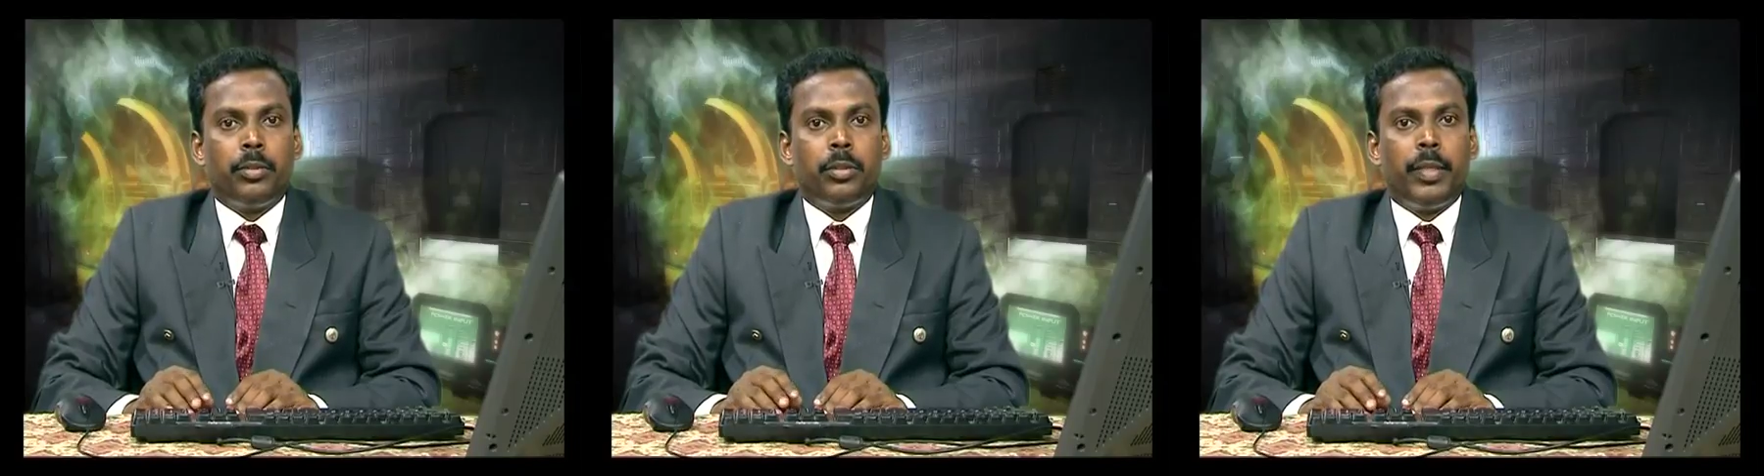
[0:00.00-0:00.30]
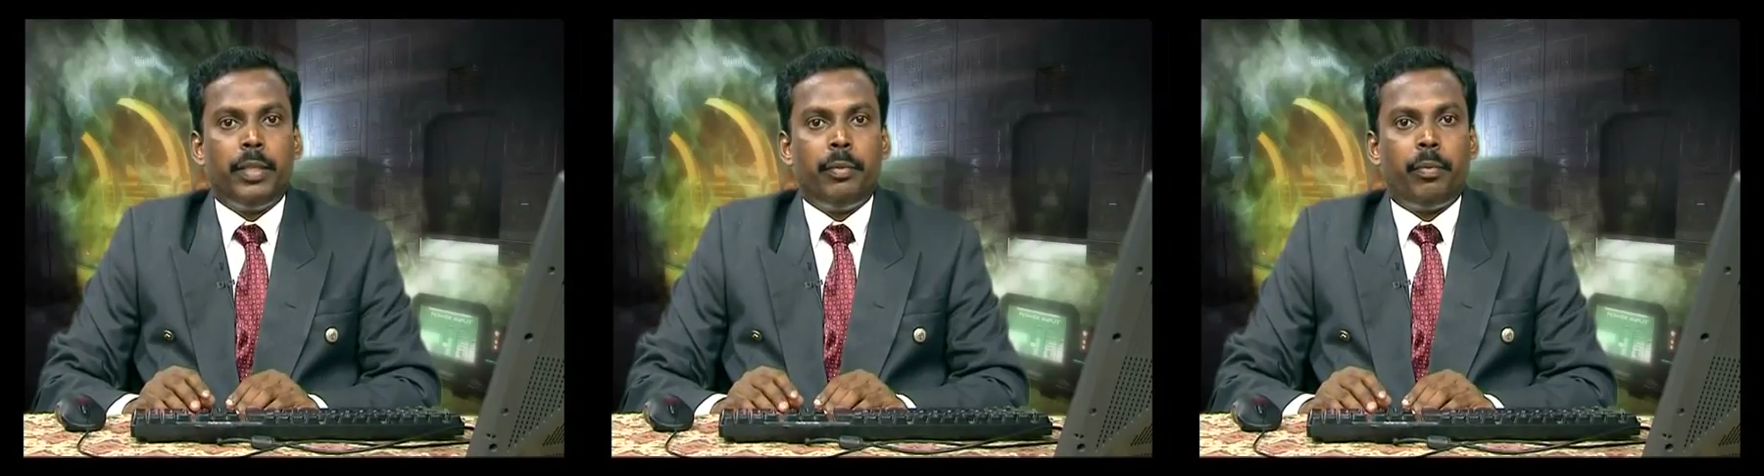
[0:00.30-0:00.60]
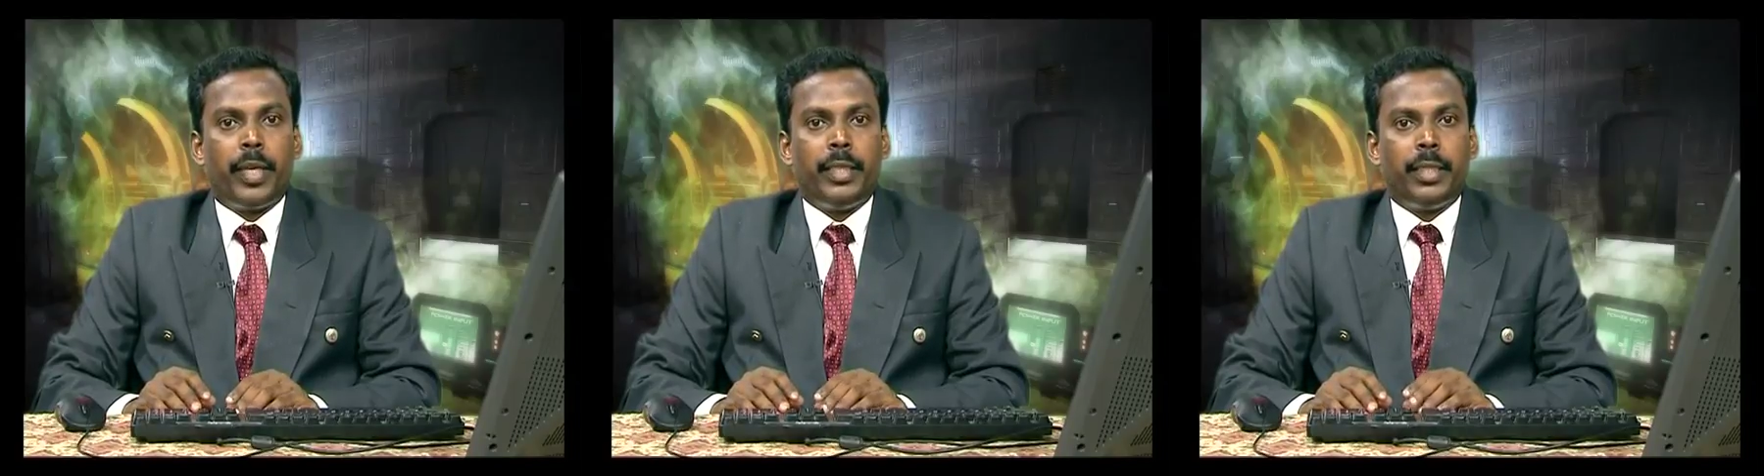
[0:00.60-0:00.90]
So, when we
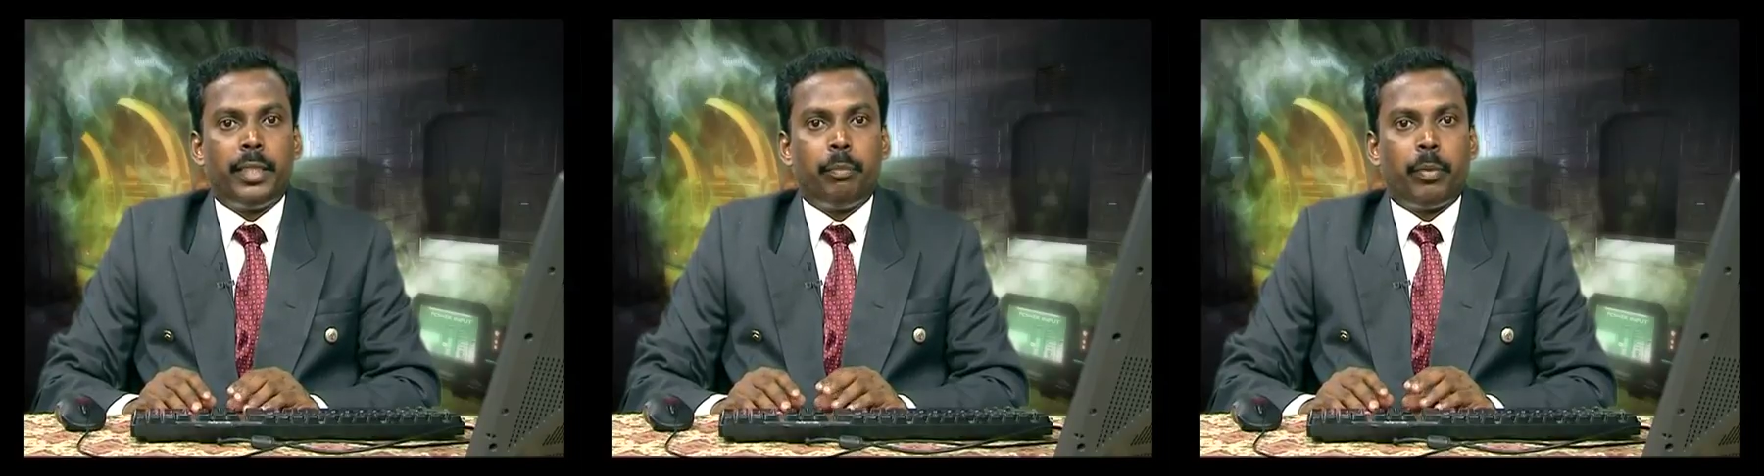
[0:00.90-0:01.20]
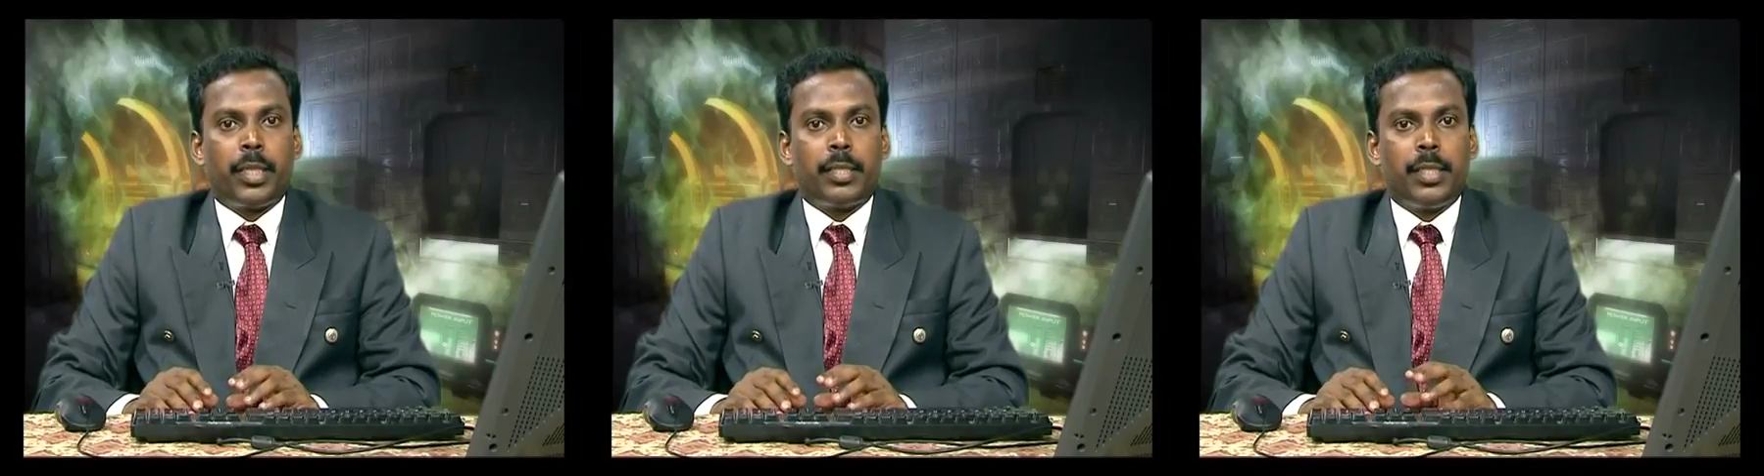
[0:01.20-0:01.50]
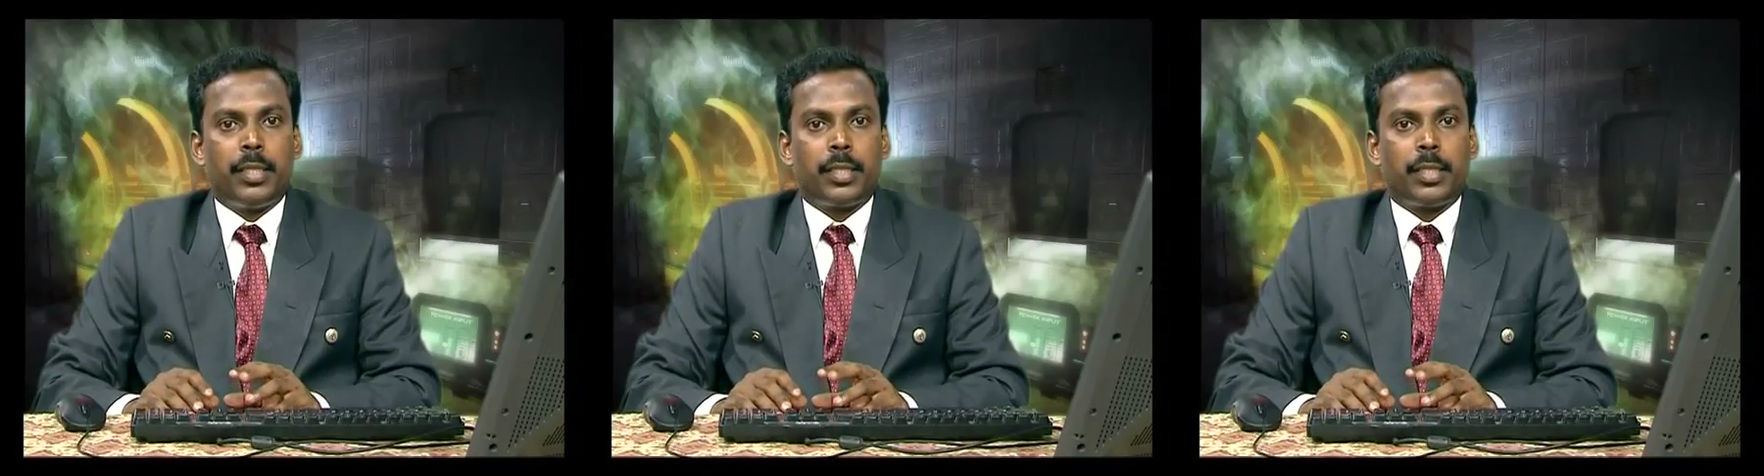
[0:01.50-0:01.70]
find that the parse tree